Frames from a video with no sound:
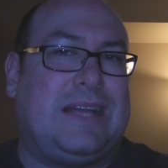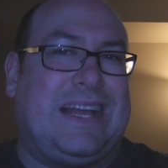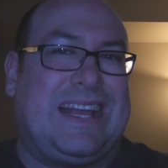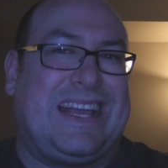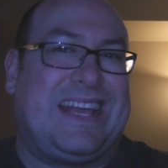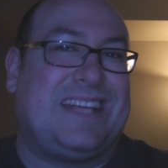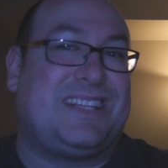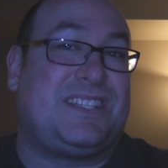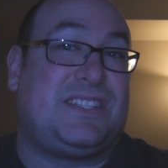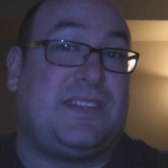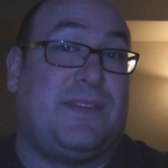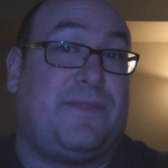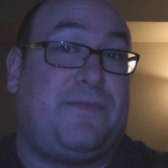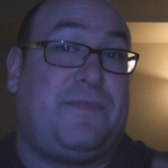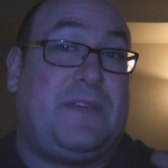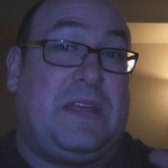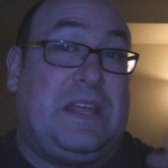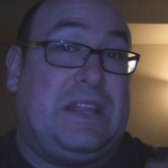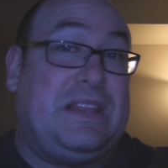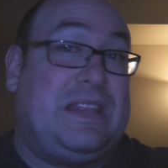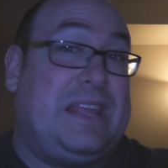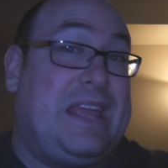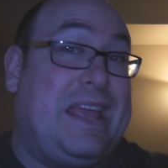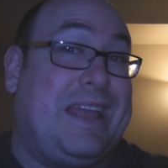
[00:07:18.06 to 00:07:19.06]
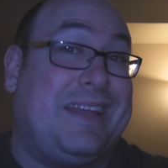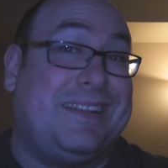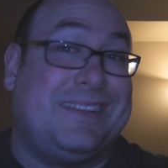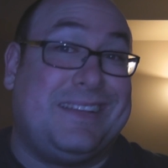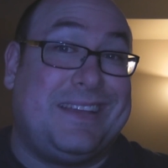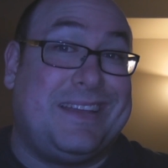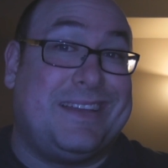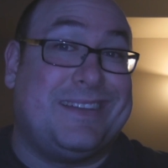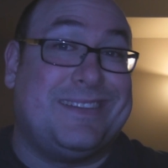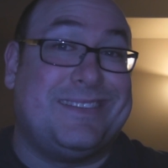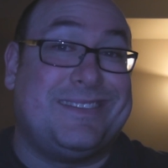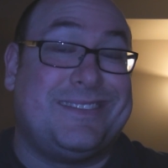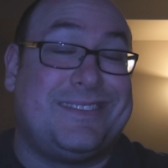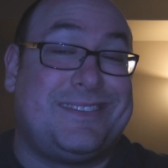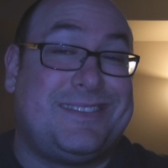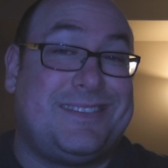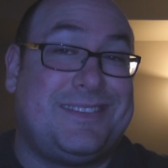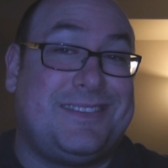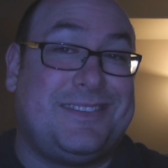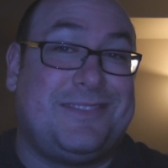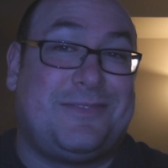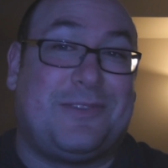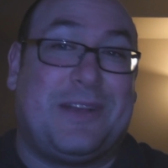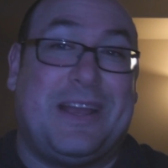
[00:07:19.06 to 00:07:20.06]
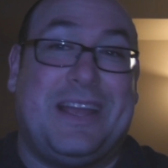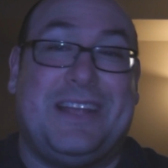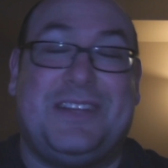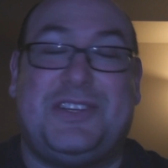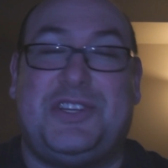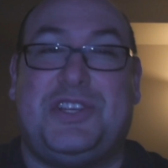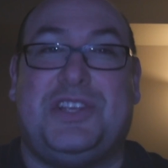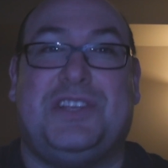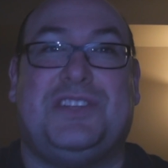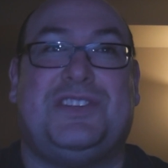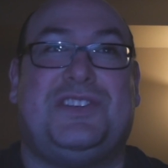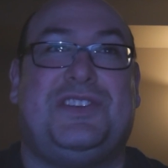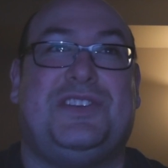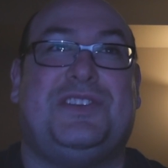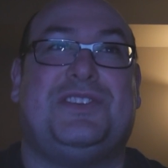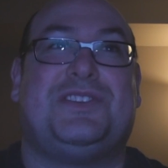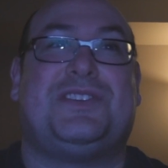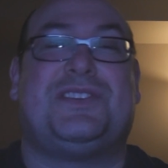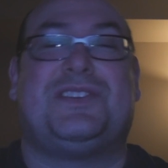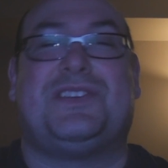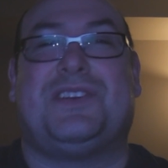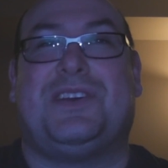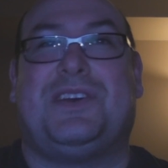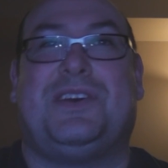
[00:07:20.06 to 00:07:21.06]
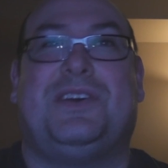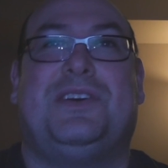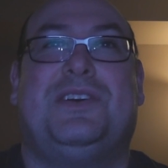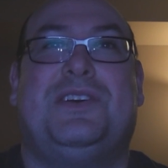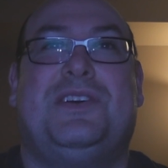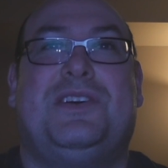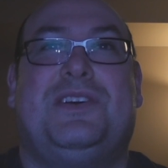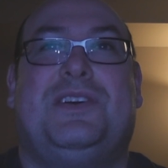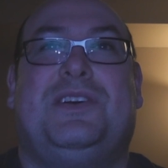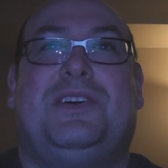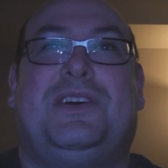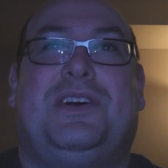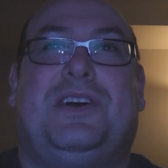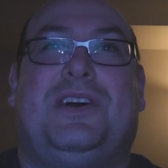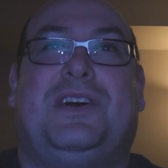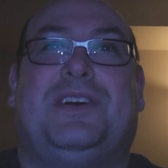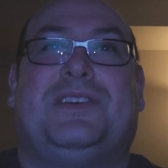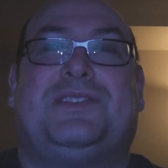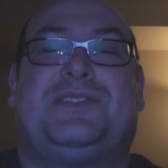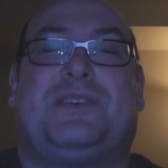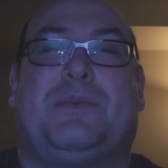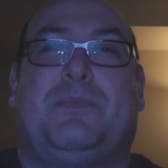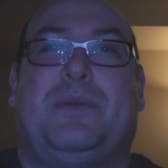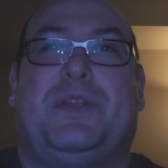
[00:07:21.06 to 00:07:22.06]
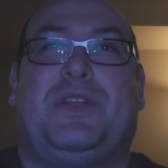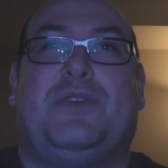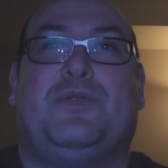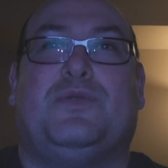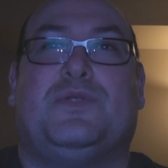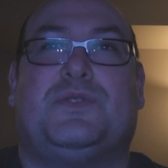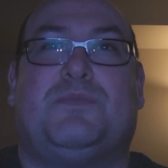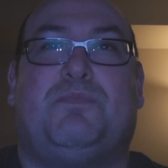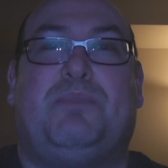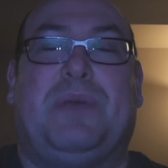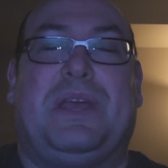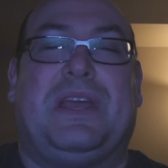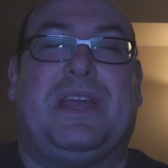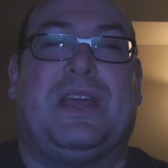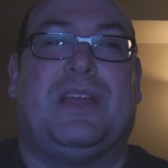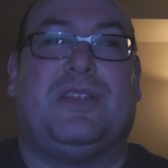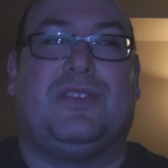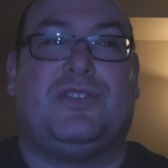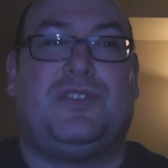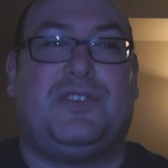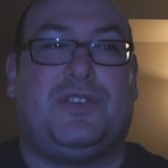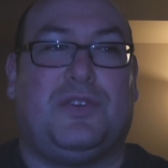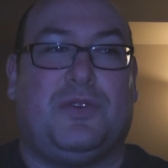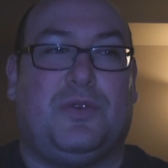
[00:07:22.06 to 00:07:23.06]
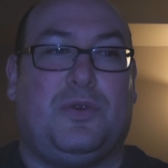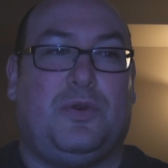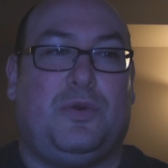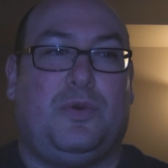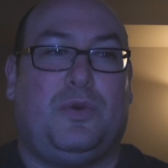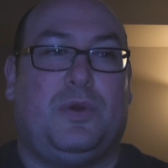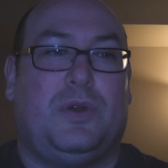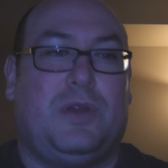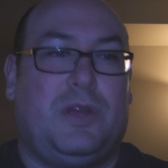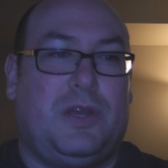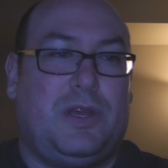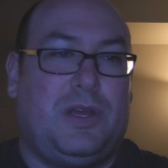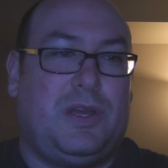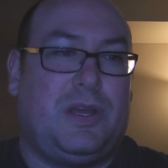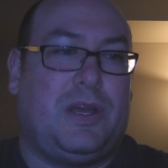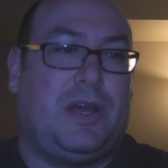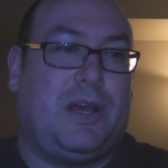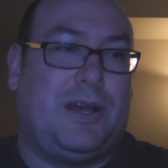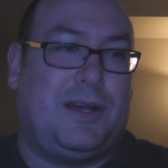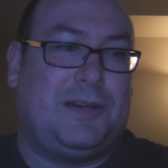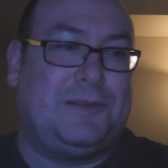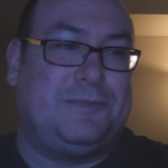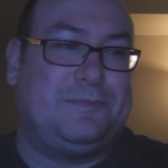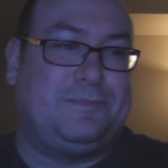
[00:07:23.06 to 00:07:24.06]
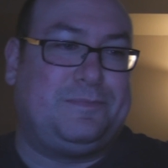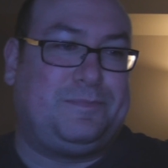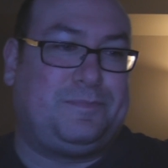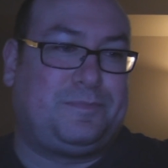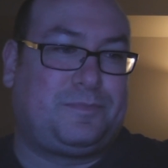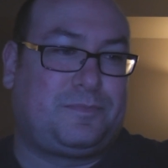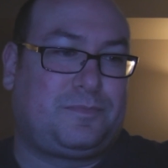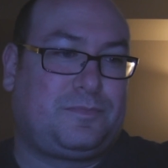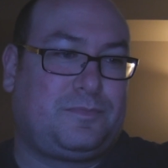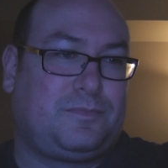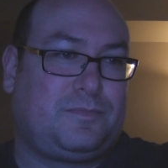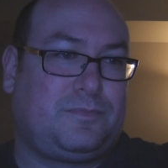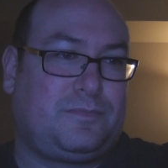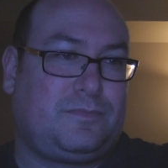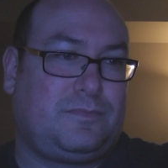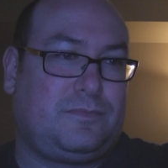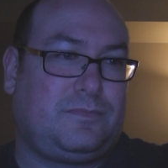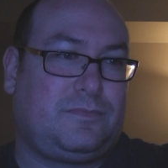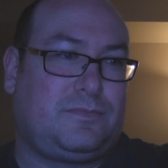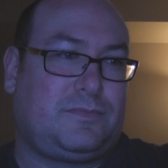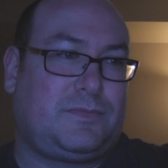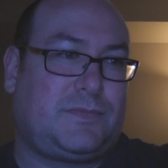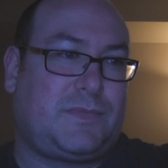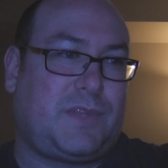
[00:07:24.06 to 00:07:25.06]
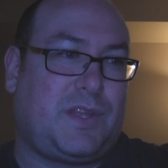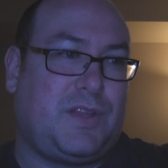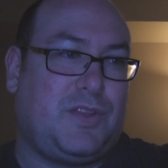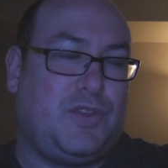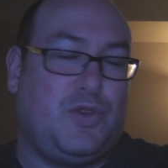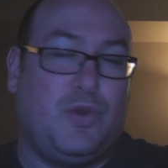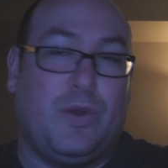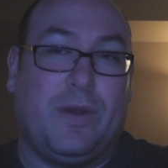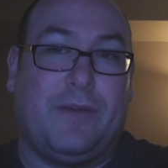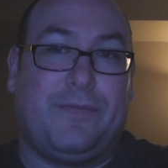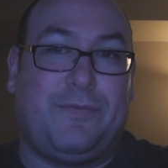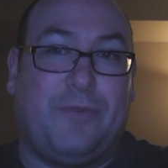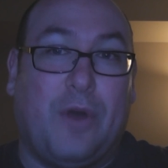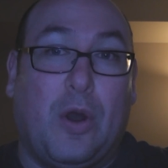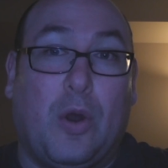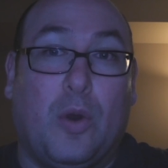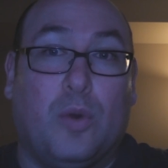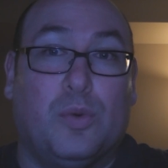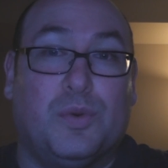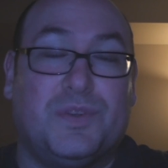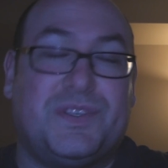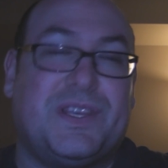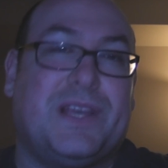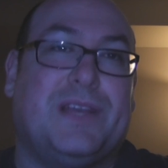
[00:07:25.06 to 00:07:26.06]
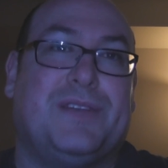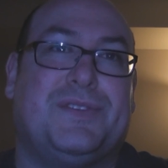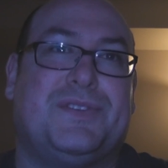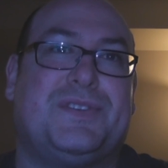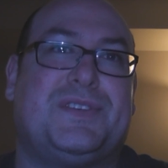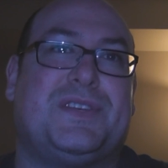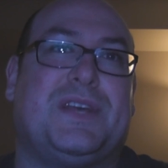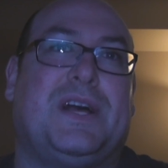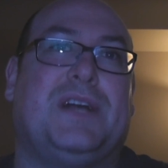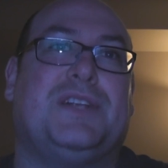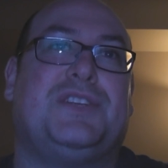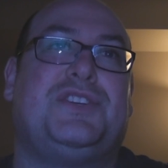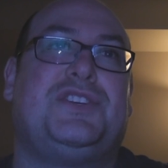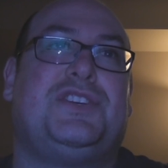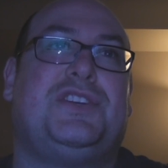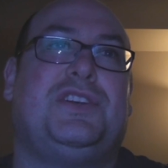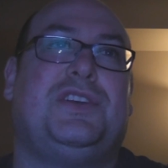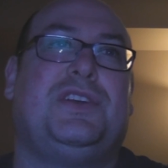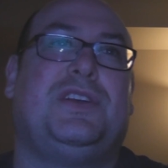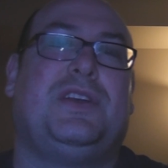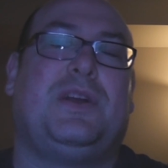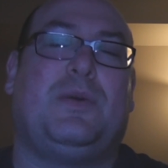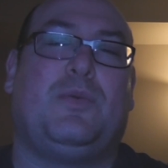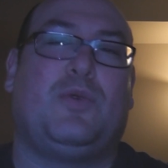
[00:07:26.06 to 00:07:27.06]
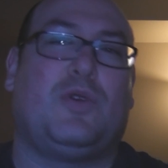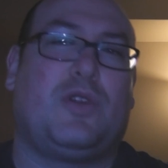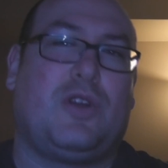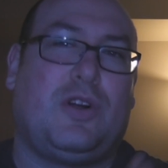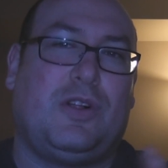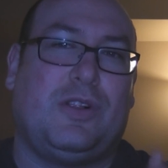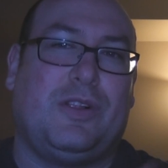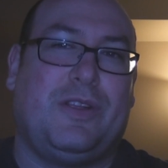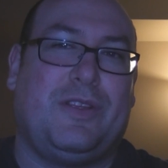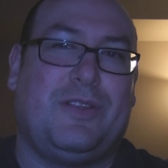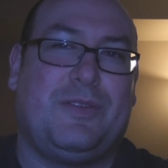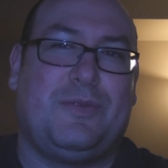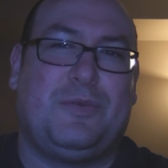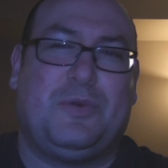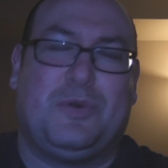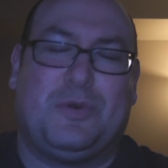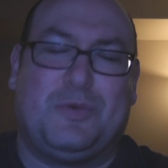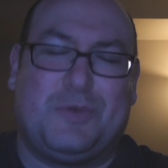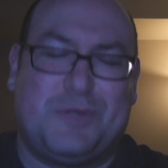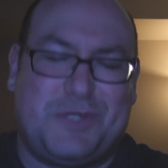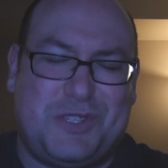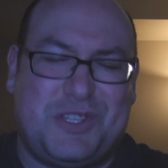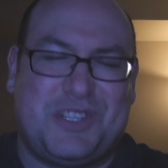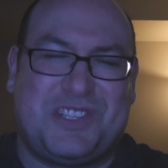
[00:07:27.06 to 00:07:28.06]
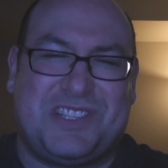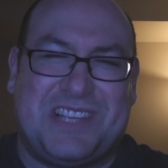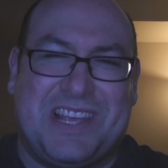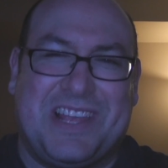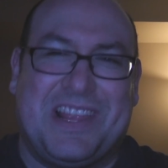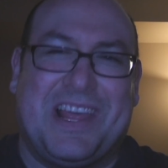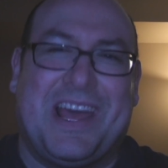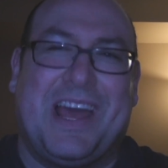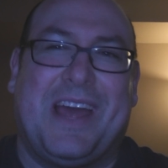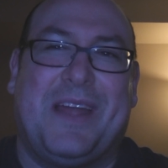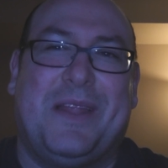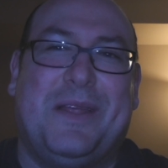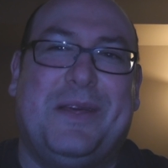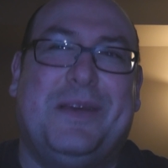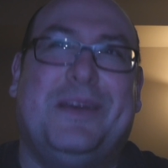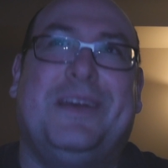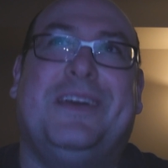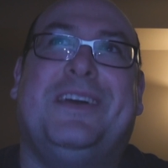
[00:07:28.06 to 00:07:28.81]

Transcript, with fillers: I guess, defeat the aliens. Right? She she's uh, uh somebody who's big into. Um, UFOs and such. We'll call it. We'll just say that.